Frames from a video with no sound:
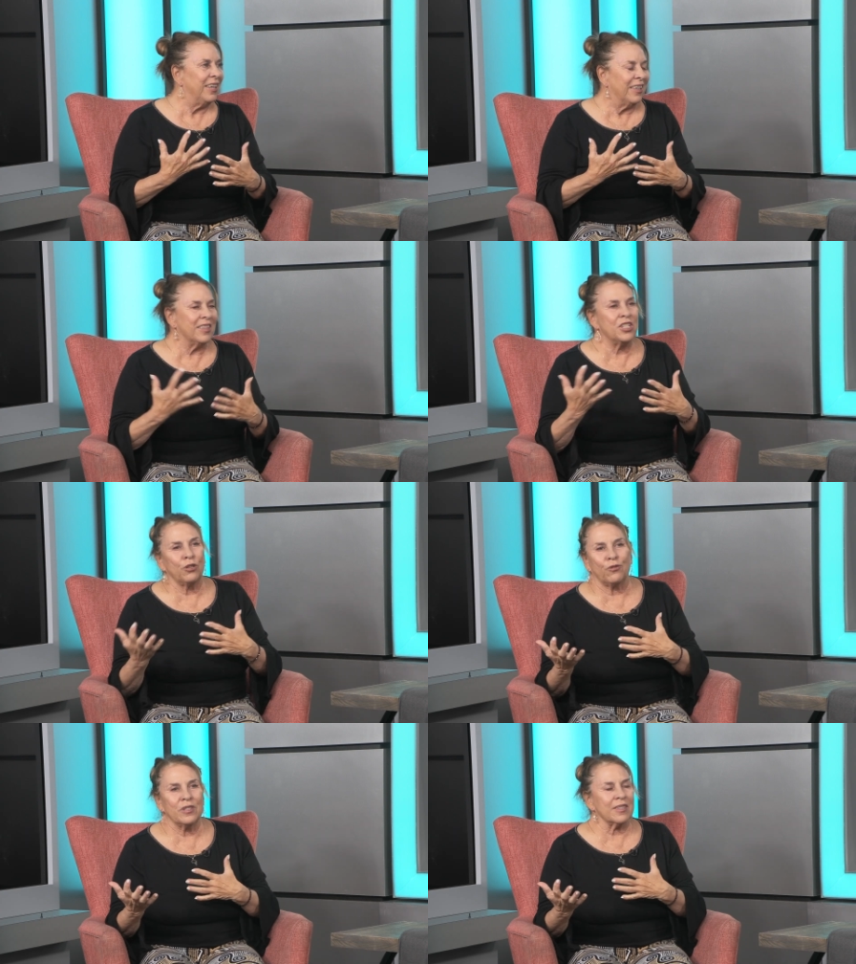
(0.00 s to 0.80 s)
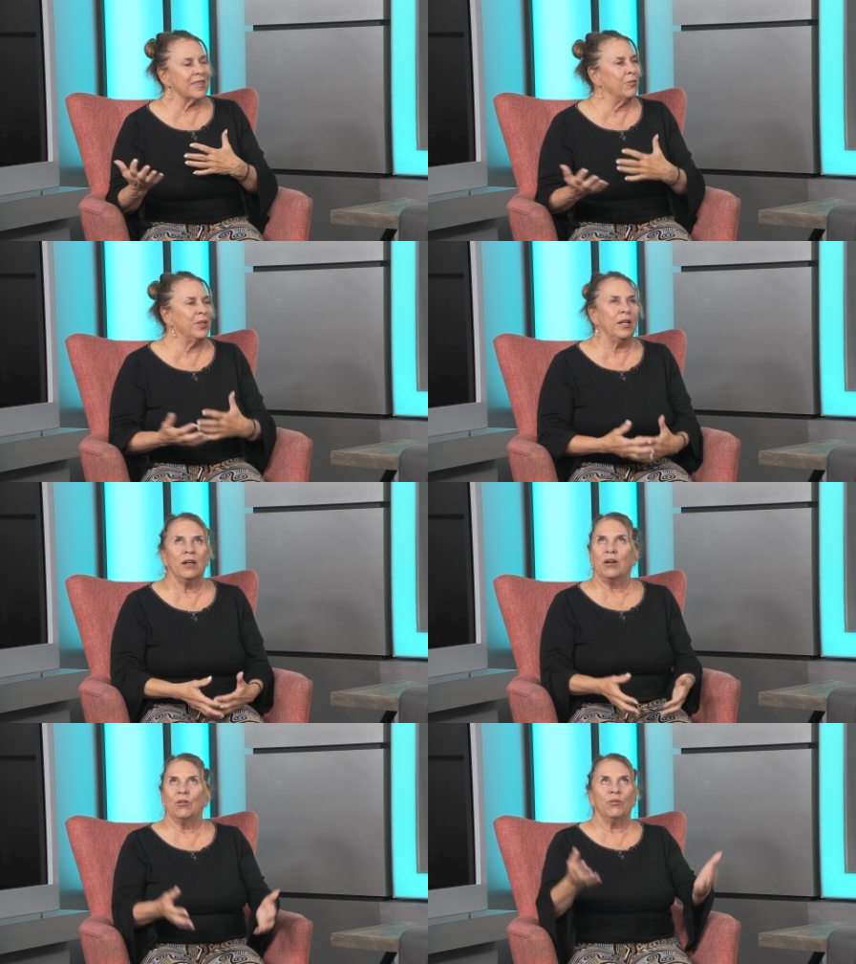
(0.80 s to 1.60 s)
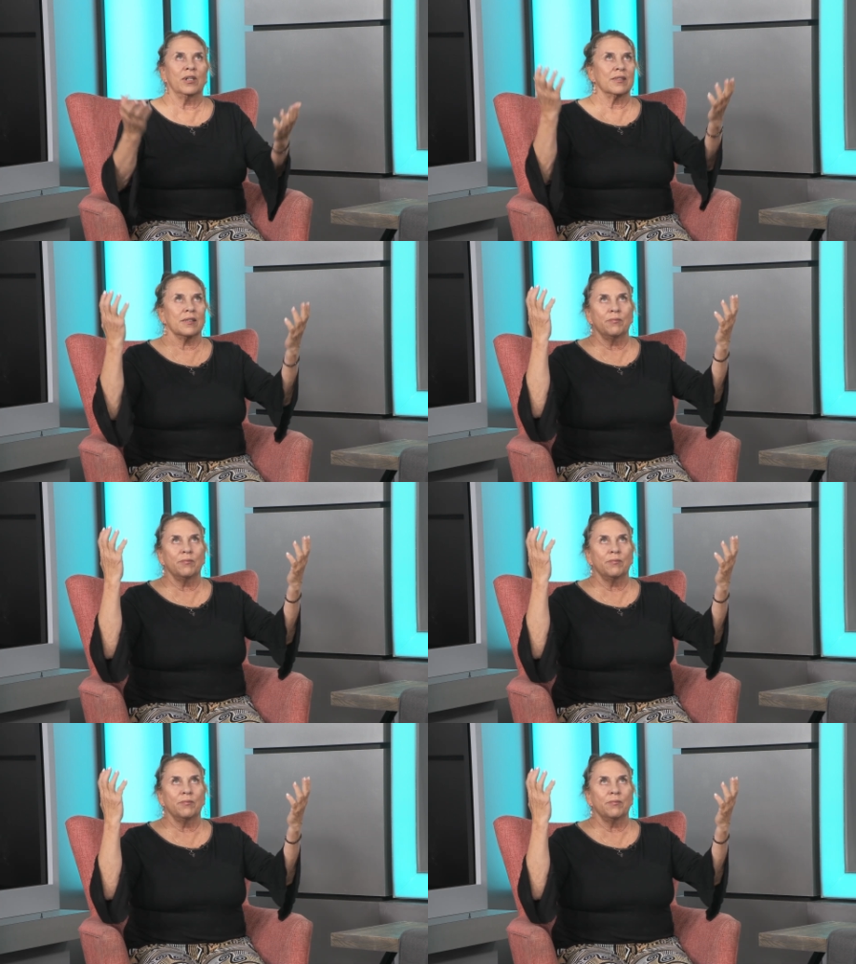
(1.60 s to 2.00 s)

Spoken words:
the differences. And we know, what is it,